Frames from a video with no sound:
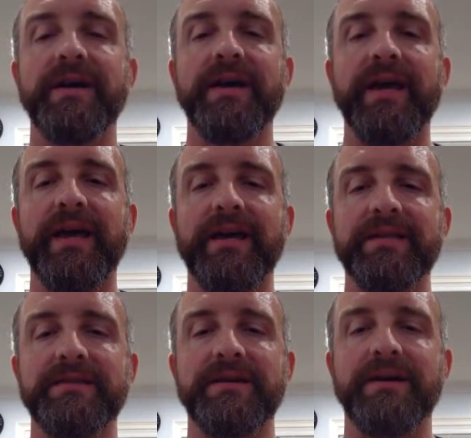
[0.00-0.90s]

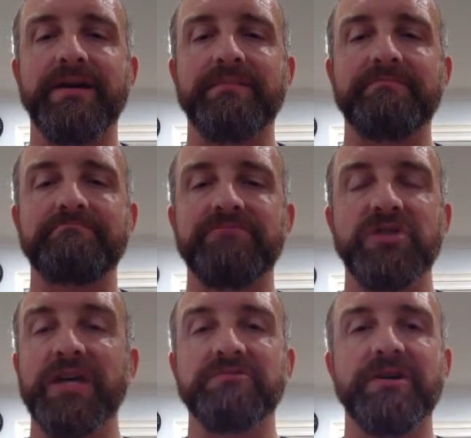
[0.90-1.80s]
And so
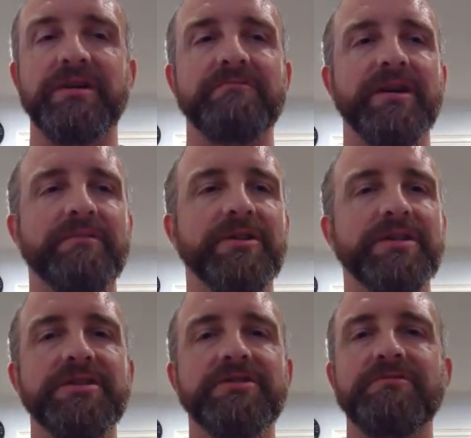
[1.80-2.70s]
that's what I wanted
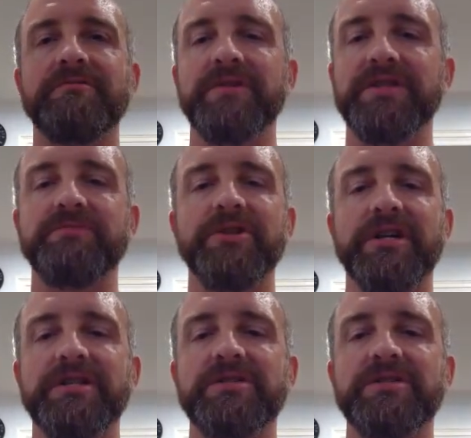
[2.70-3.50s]
to do with this project.